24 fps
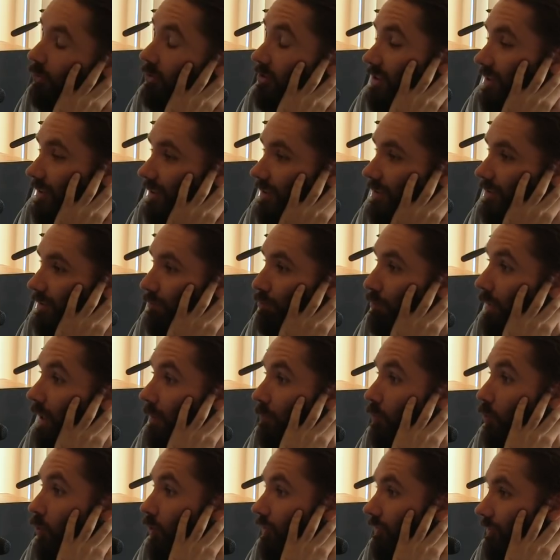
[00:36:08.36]
We'll see this in
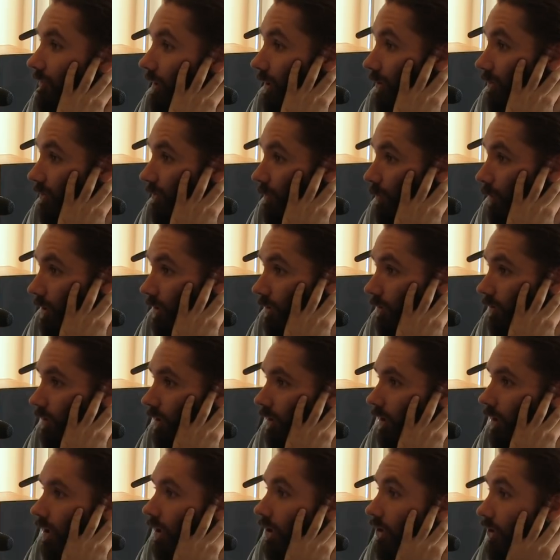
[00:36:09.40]
meme warfare as well.
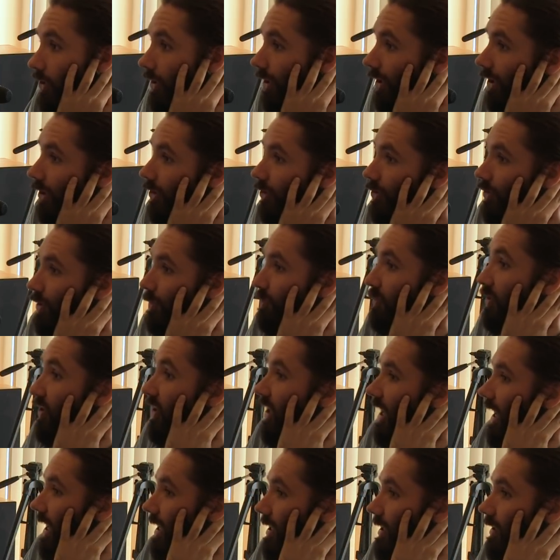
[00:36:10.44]
Yep. You can
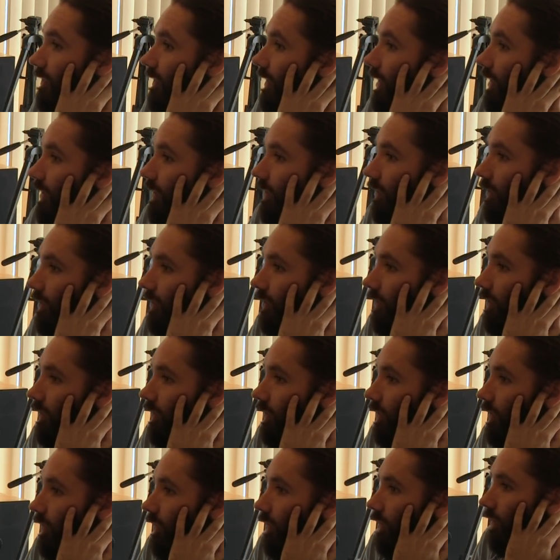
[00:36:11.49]
contribute anything. Yep.
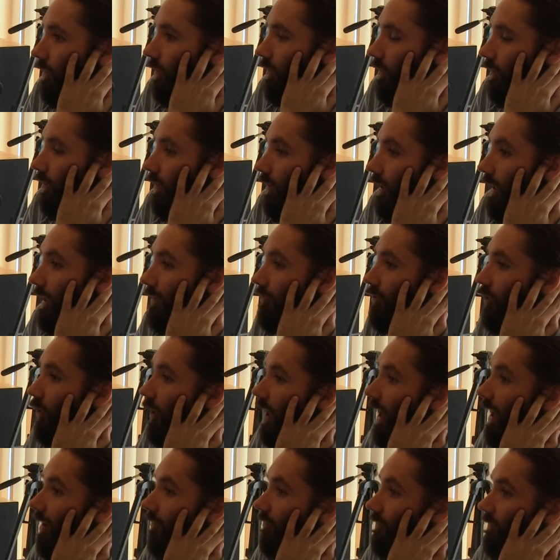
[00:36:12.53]
If you
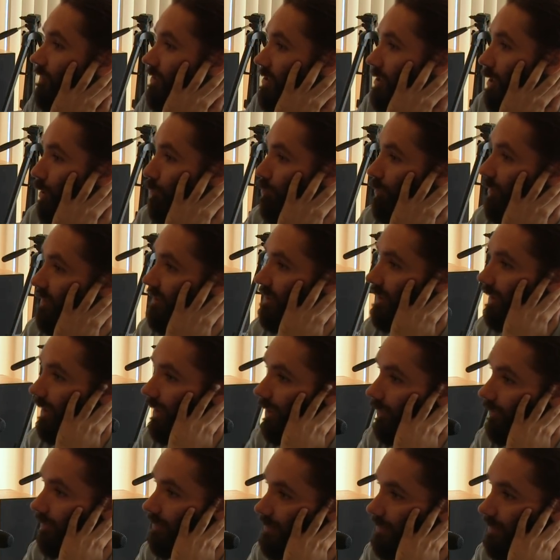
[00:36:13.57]
have some
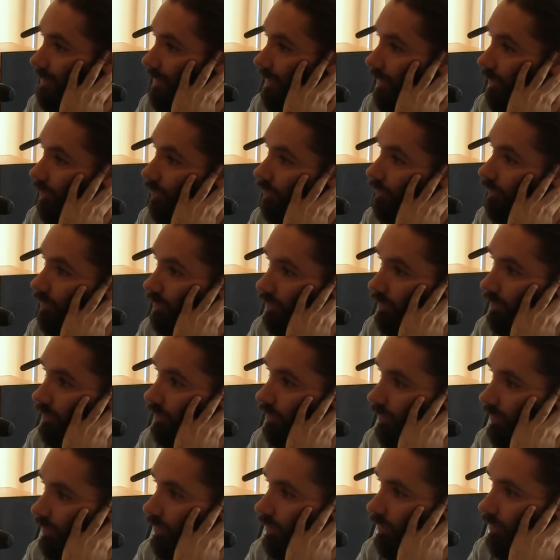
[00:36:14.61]
particular skill,
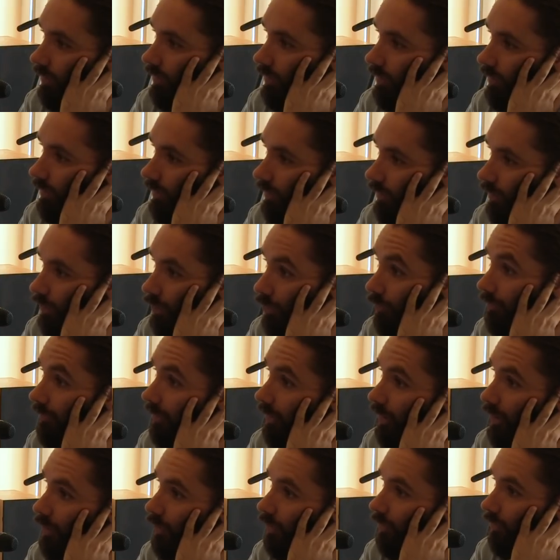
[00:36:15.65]
yep. You're
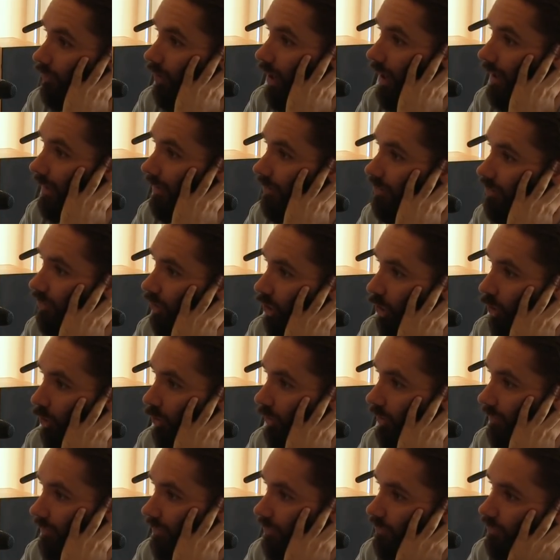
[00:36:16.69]
very good at writing
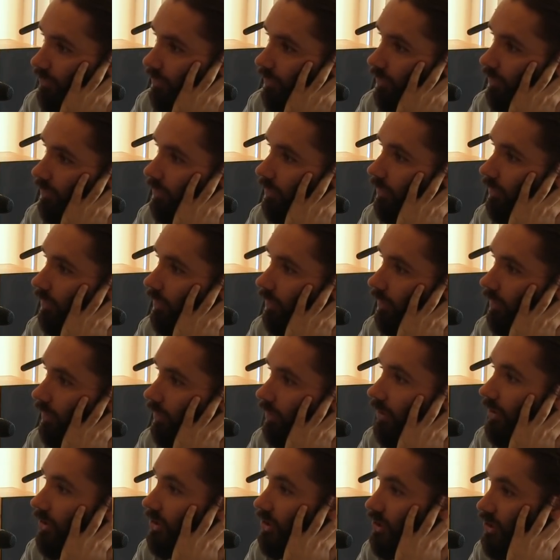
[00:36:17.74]
slogans. Yes.
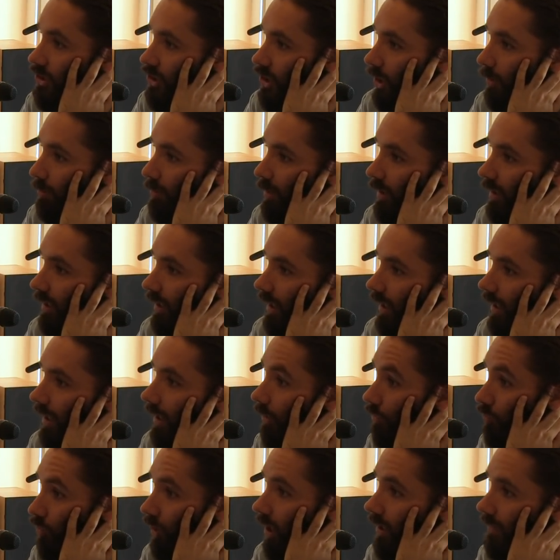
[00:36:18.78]
You can just jump in there
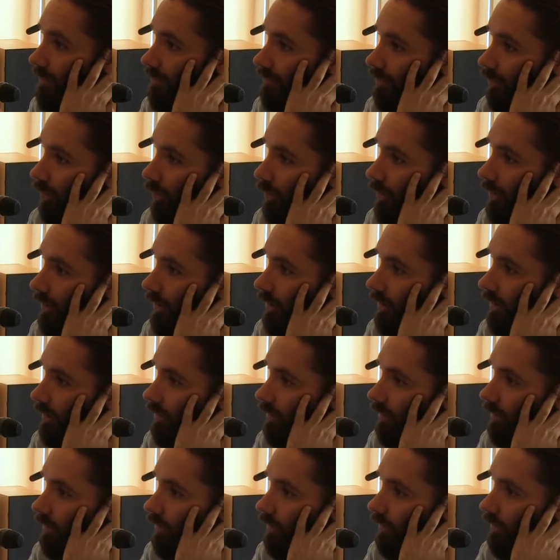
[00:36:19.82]
and write the slogan.
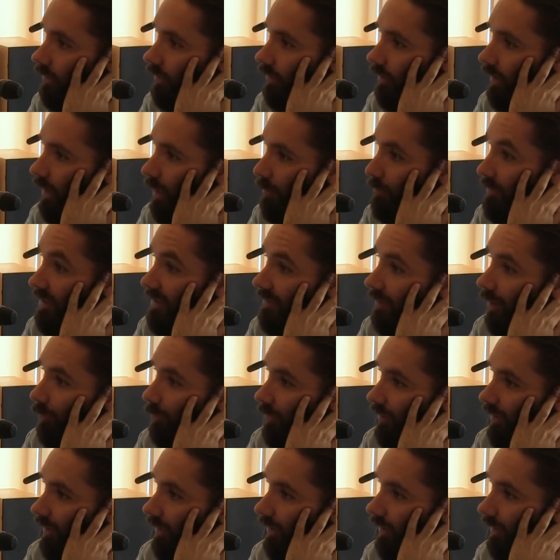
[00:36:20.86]
Yep. And be done
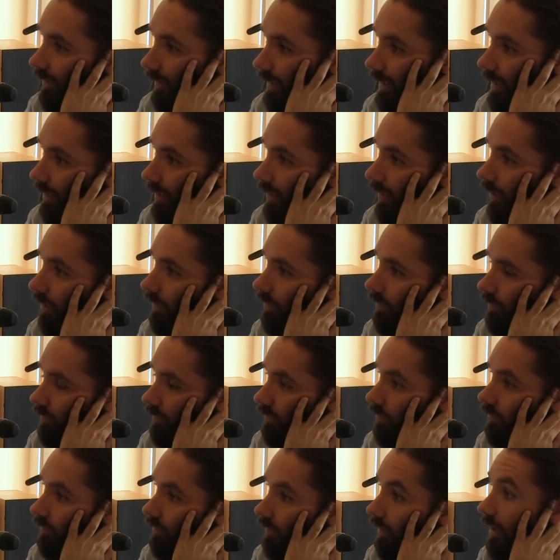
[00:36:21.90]
with it and get out. And you
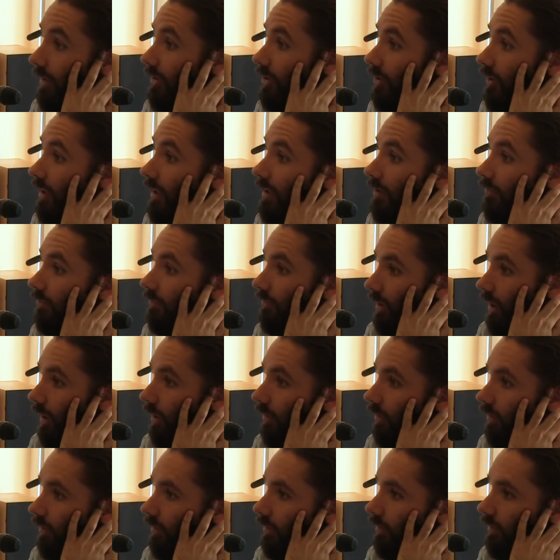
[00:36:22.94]
leave. And, and you that, leave,
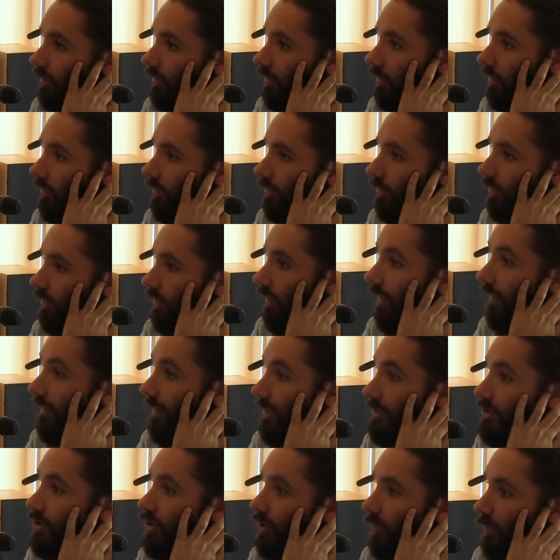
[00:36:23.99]
yeah. that's your input. And
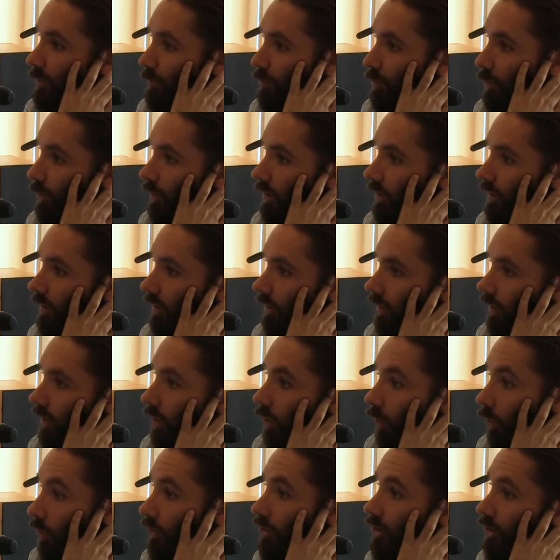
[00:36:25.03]
that's your input.
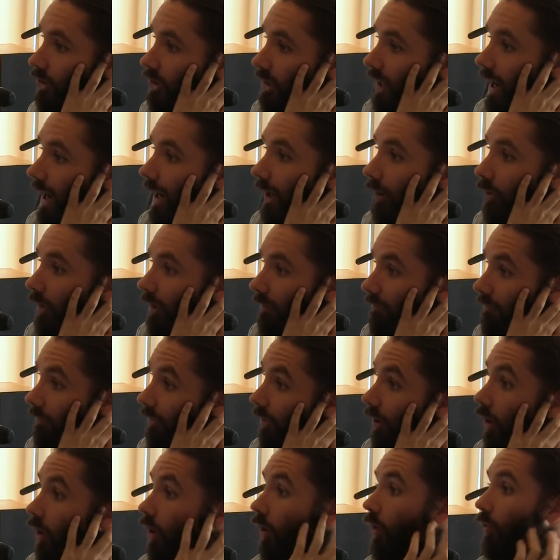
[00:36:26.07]
Or you can hang around for
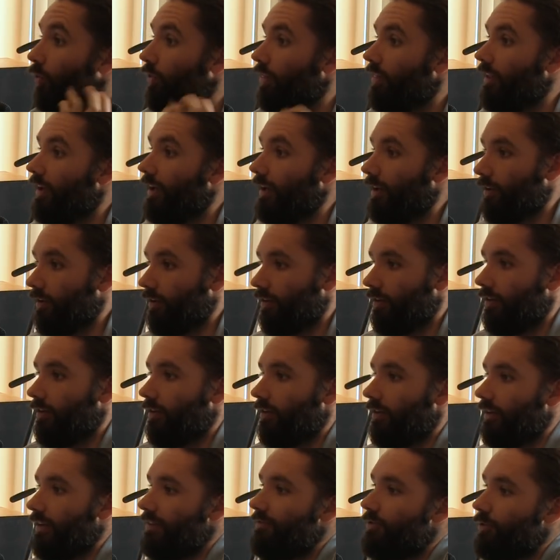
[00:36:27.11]
the whole thing.
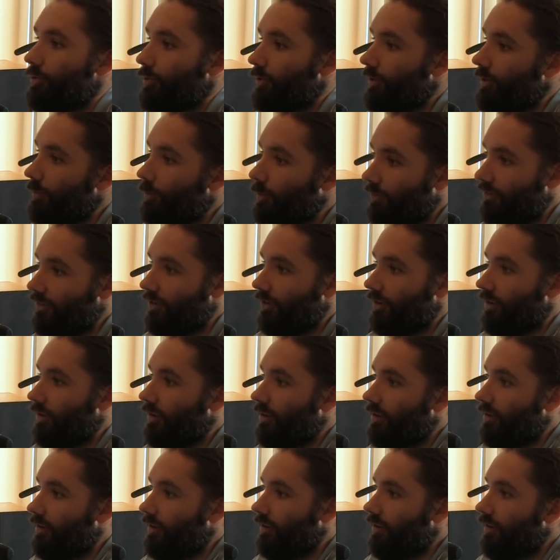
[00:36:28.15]
Yep. If you really want yeah, to. Yeah,
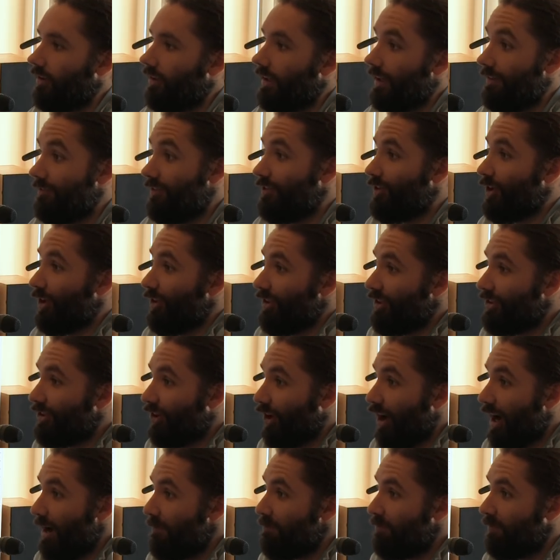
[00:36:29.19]
yeah, of course. If you've got the
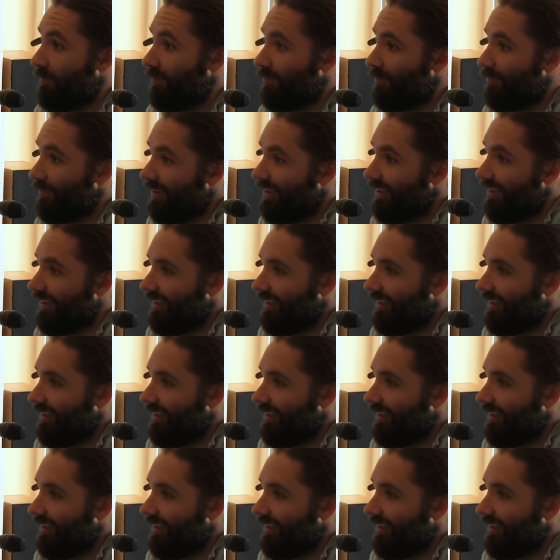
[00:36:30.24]
time. Yeah.